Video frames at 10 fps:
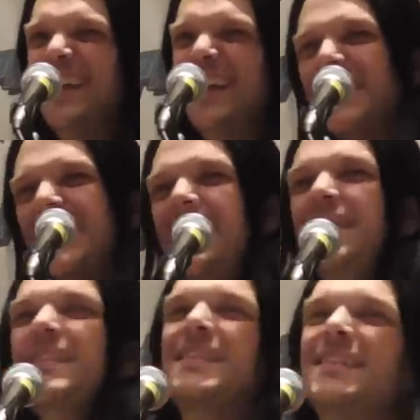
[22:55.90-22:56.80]

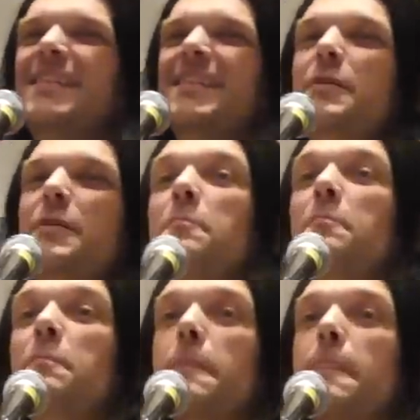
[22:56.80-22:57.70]

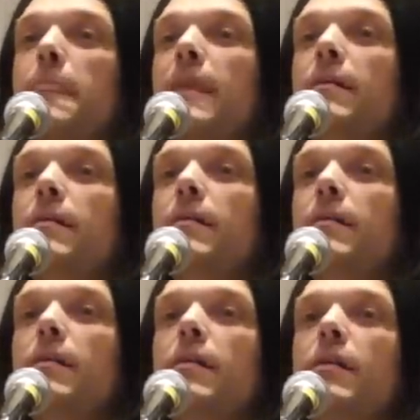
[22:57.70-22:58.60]

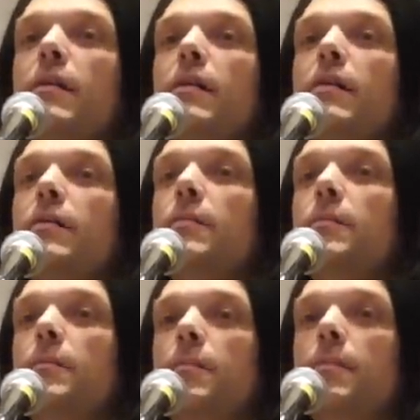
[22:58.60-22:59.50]

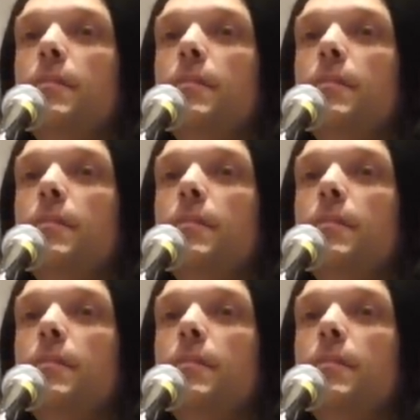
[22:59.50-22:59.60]
(no one is talking)